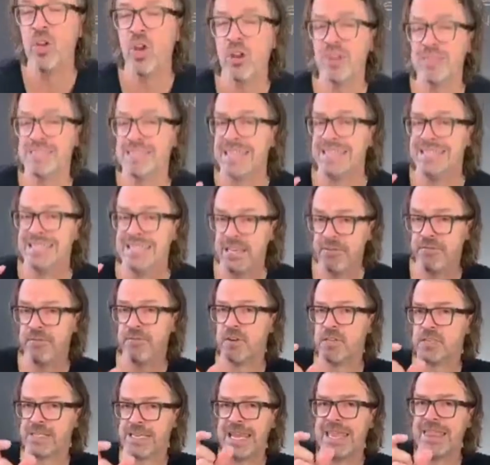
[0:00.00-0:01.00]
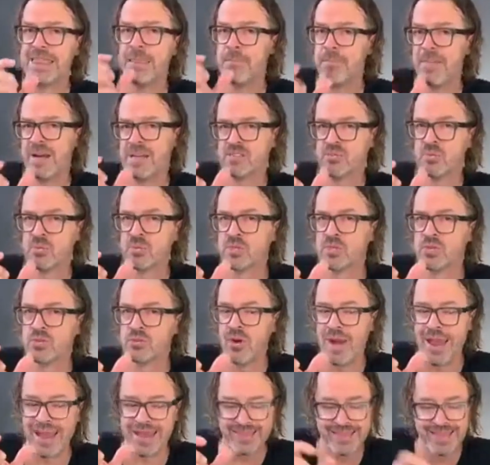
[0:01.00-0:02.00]
notice a difference in the muscle
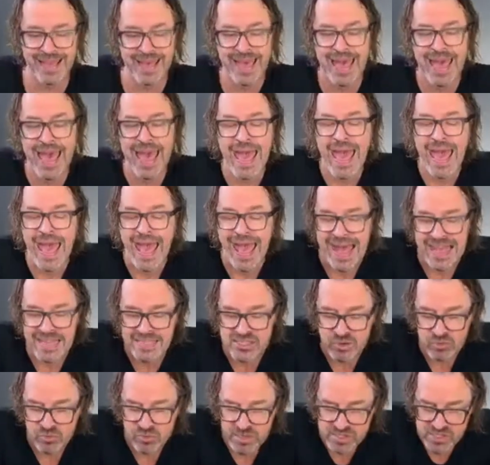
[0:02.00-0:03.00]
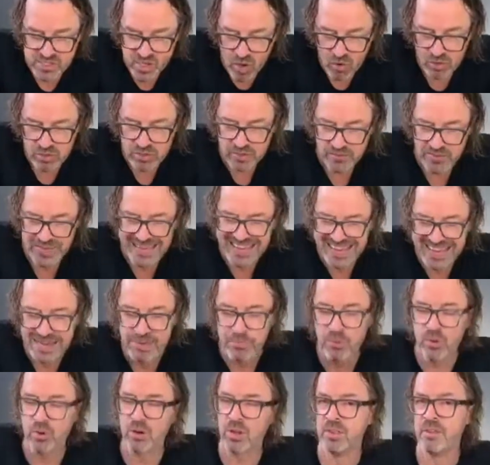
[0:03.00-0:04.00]
strength as a result of the
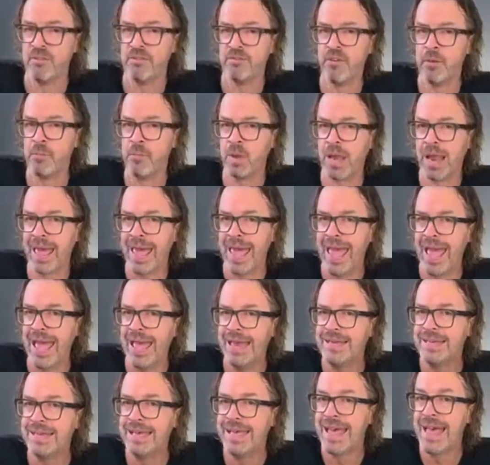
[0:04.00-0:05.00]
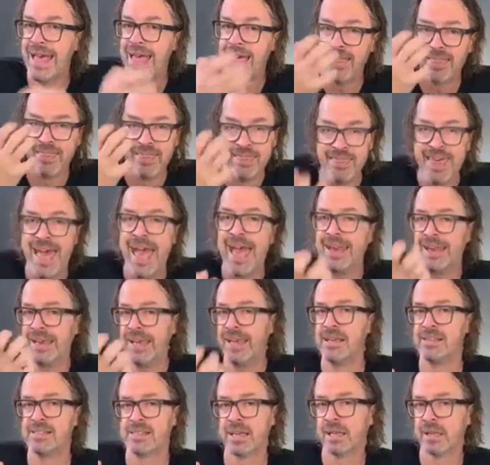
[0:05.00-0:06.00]
input on the fibular head, that
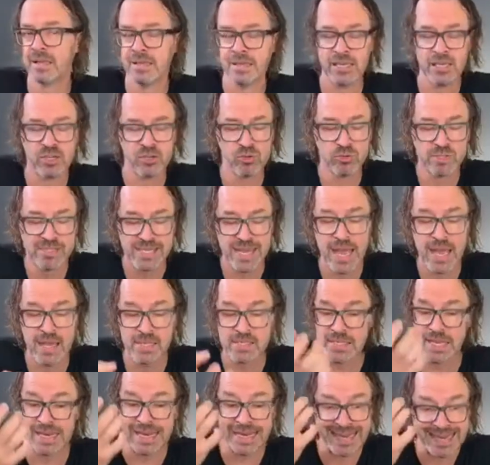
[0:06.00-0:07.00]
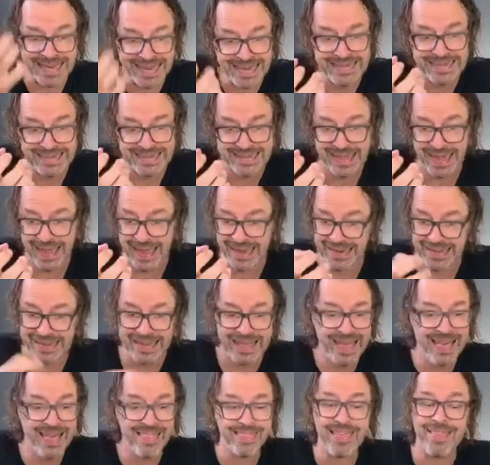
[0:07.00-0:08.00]
is a clinical test and an indicator
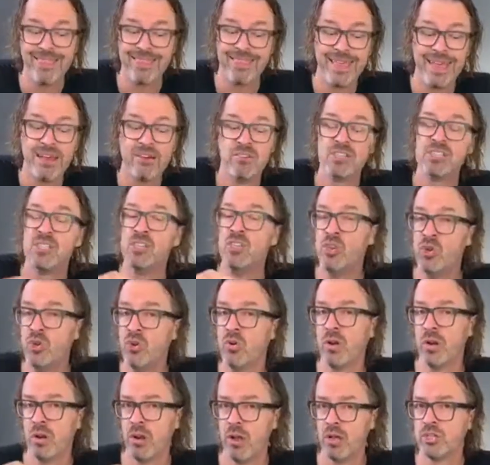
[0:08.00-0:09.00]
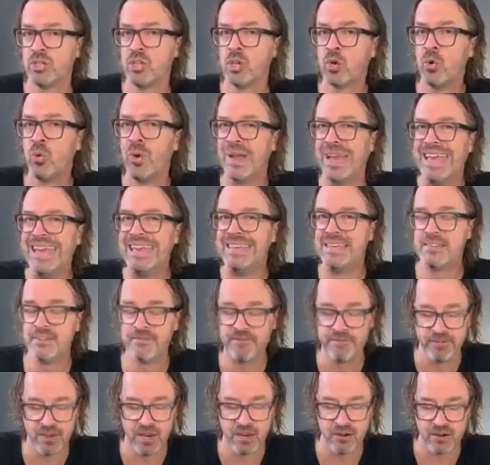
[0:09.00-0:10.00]
that there is neurological
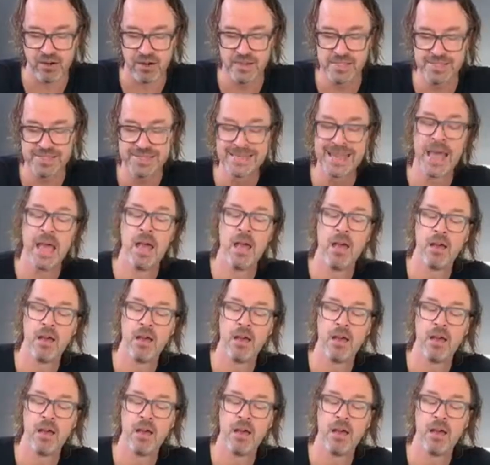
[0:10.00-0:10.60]
interference